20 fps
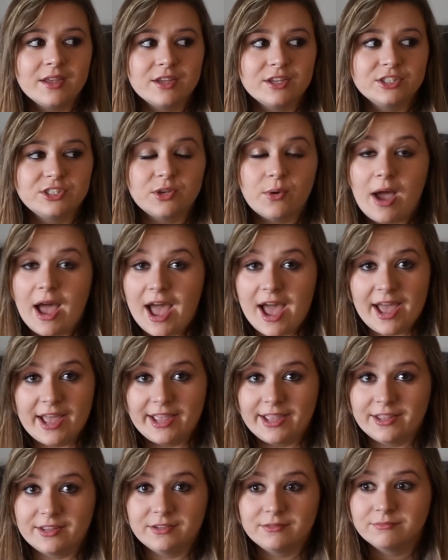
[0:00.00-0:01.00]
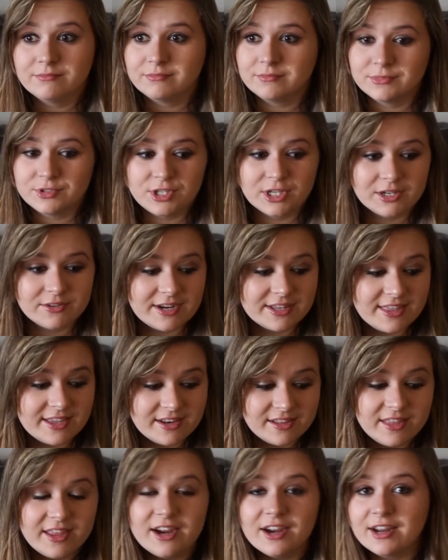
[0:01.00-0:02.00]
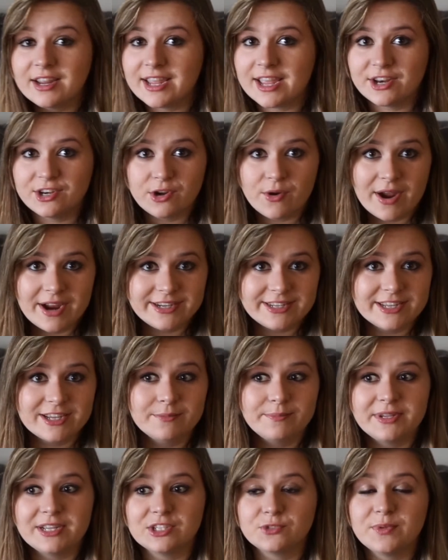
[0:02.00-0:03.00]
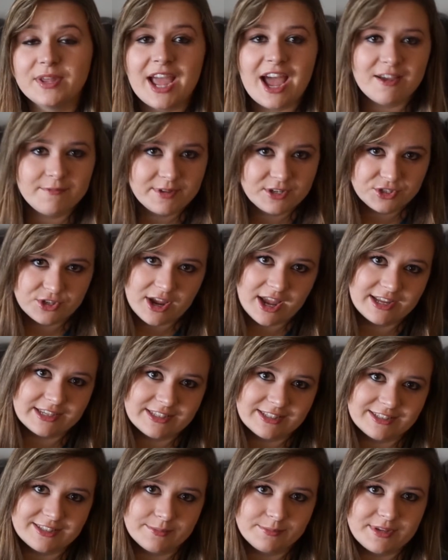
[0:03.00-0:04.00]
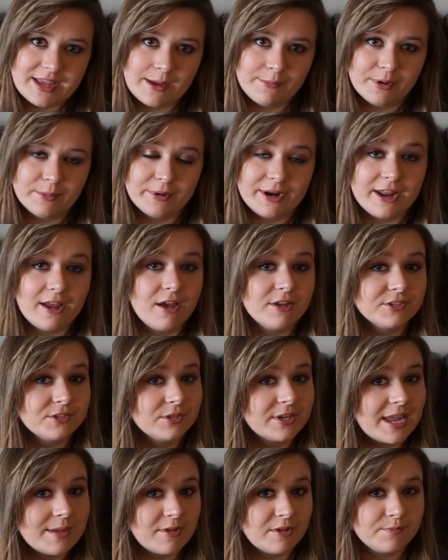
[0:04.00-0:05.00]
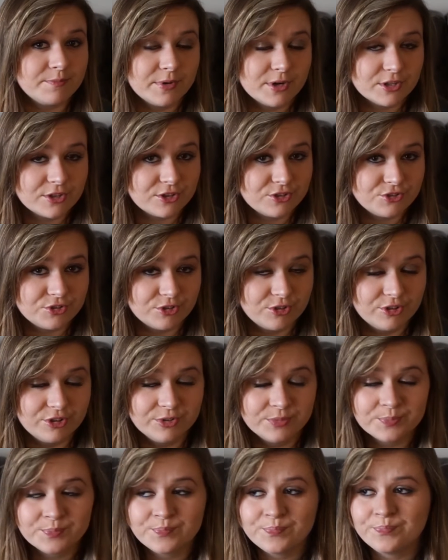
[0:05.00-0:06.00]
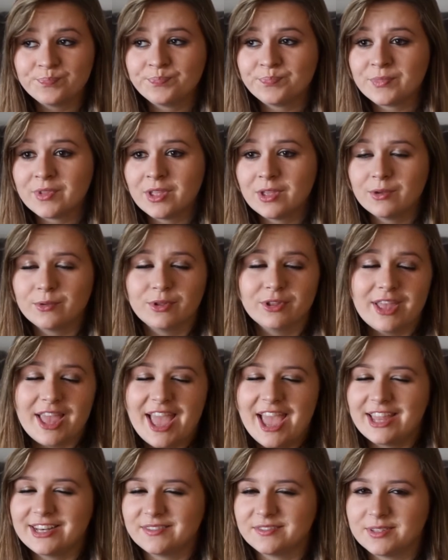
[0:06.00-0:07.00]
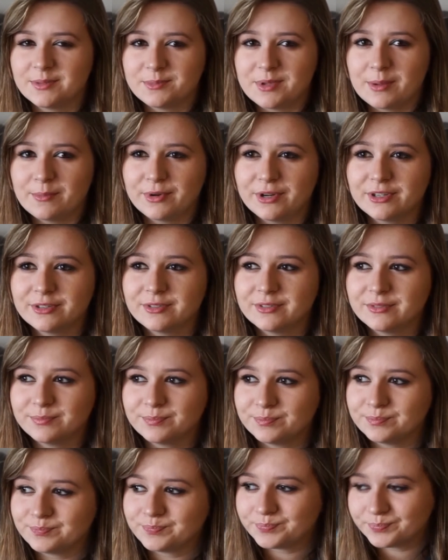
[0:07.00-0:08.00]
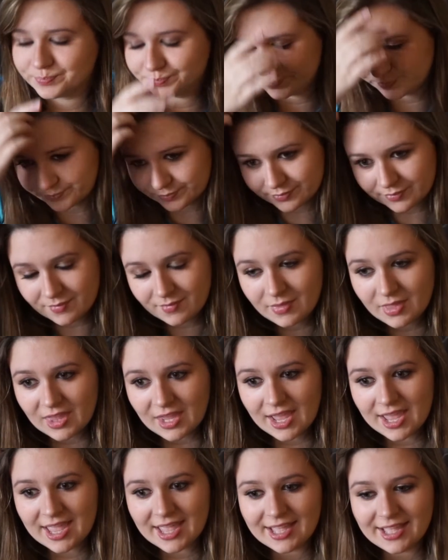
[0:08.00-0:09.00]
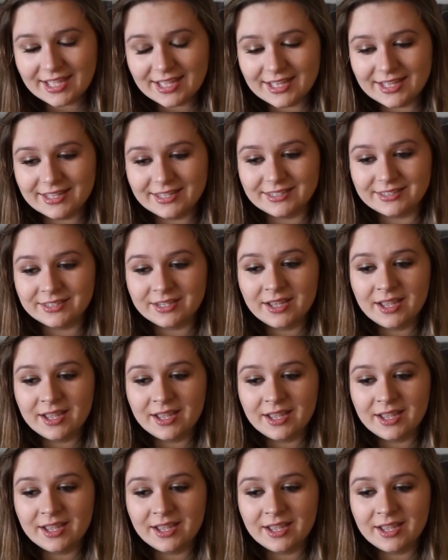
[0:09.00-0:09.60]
So I took it right then and there. He had no idea because we have been trying since September, but I also came off birth control, well, end of September. And